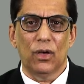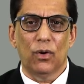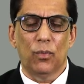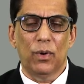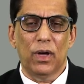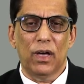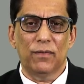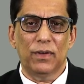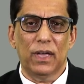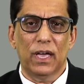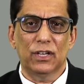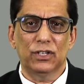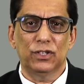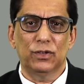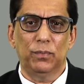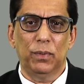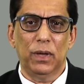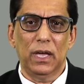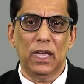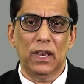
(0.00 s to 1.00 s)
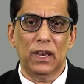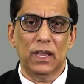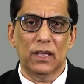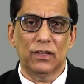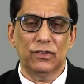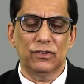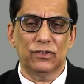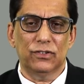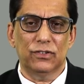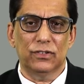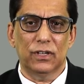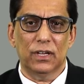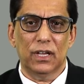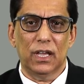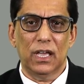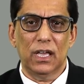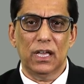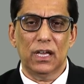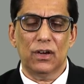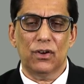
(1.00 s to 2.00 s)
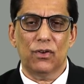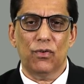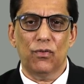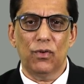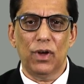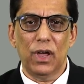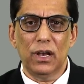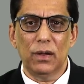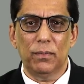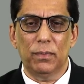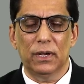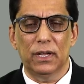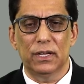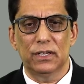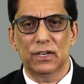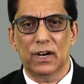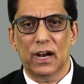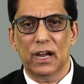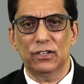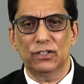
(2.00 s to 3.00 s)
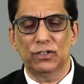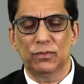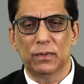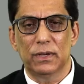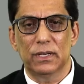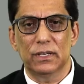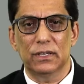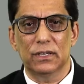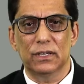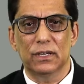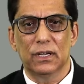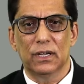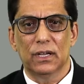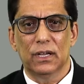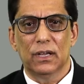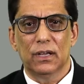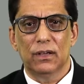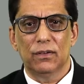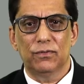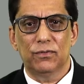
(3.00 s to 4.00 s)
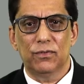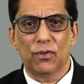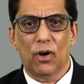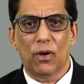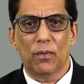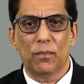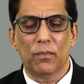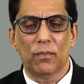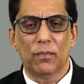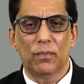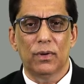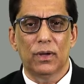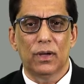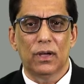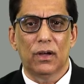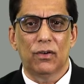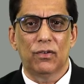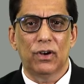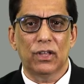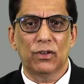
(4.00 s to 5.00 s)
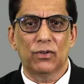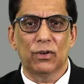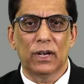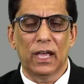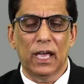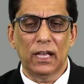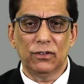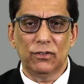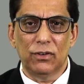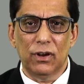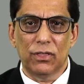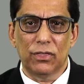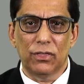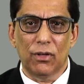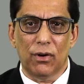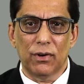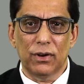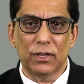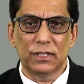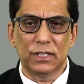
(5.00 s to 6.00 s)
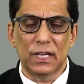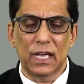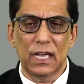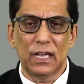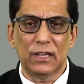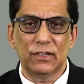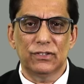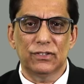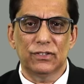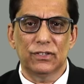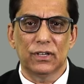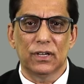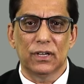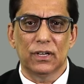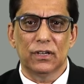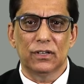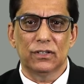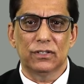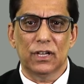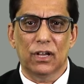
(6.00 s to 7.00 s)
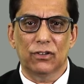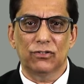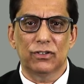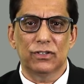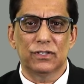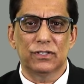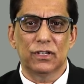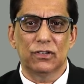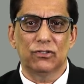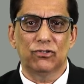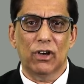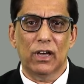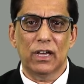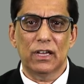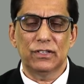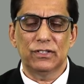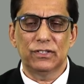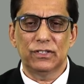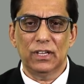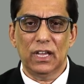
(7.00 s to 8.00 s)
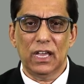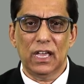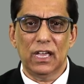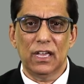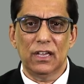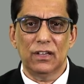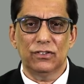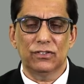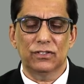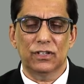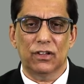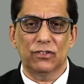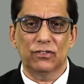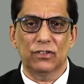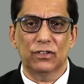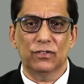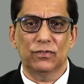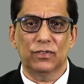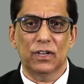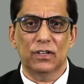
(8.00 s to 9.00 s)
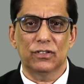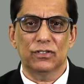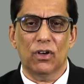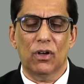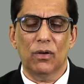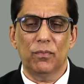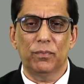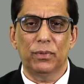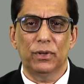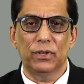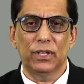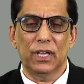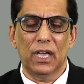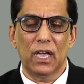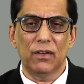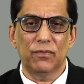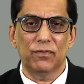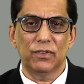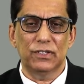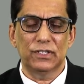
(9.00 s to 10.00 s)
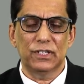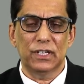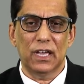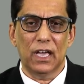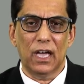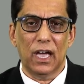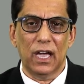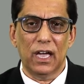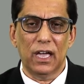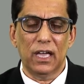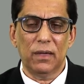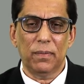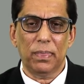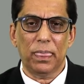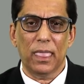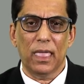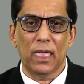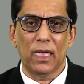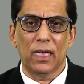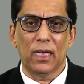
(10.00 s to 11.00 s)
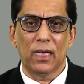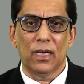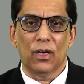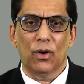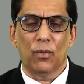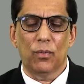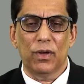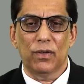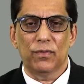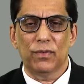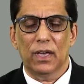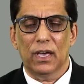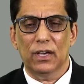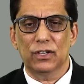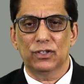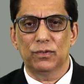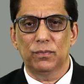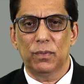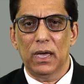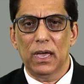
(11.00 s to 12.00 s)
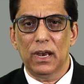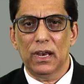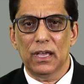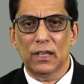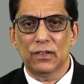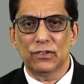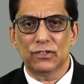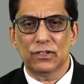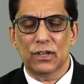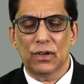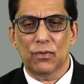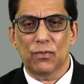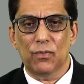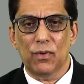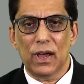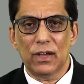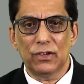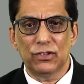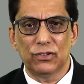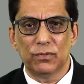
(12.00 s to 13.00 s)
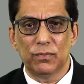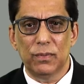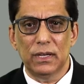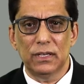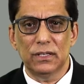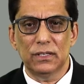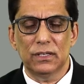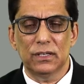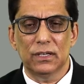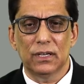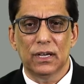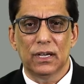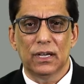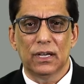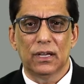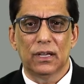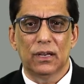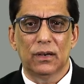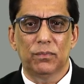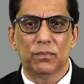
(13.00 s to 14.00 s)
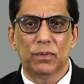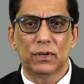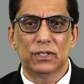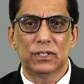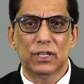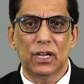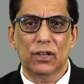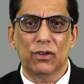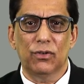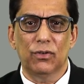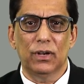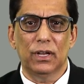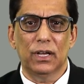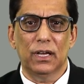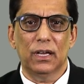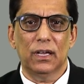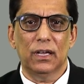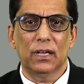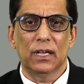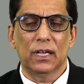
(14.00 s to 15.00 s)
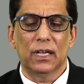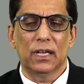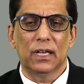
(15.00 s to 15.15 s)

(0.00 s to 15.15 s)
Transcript: We have experienced incredible harassment from regulatory authorities, such as the JSC, such as, for example, the FSCA. We've experienced harassment, in particular,